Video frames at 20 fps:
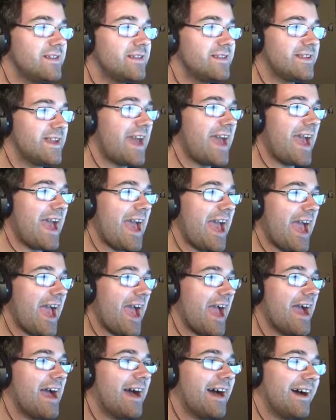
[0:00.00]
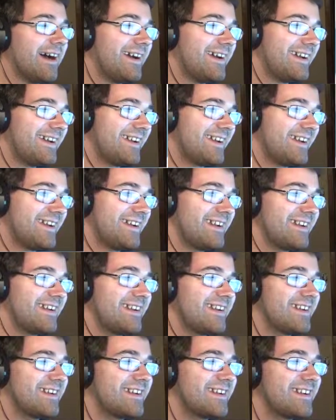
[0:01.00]
Yeah!
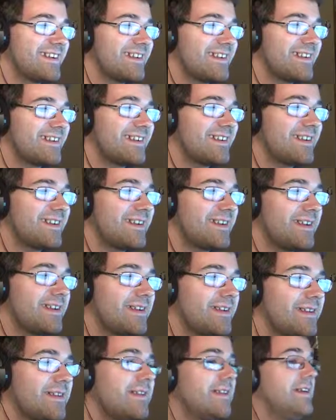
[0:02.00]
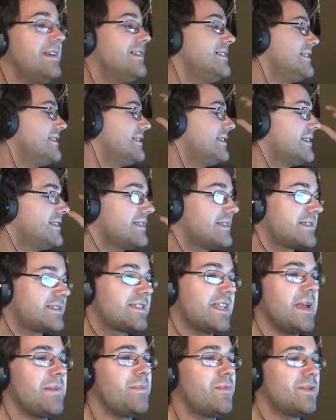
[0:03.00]
Sleeping with the fishes.
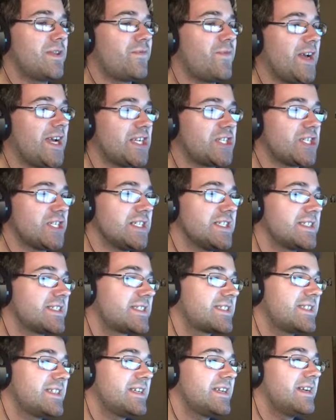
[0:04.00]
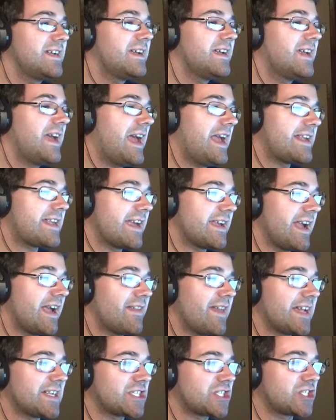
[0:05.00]
Sleeping with the fishes. AKA
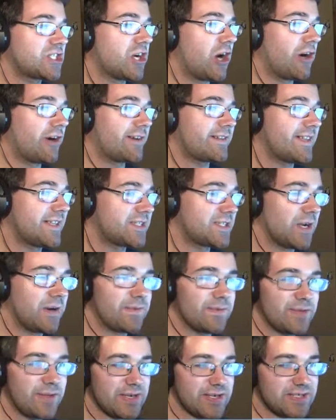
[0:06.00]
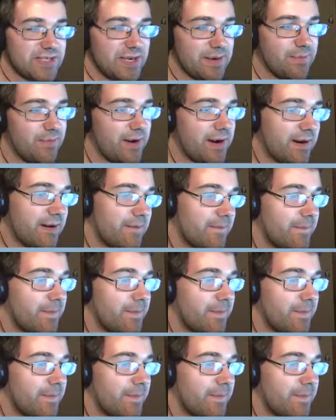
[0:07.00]
that shark that's over there somewhere.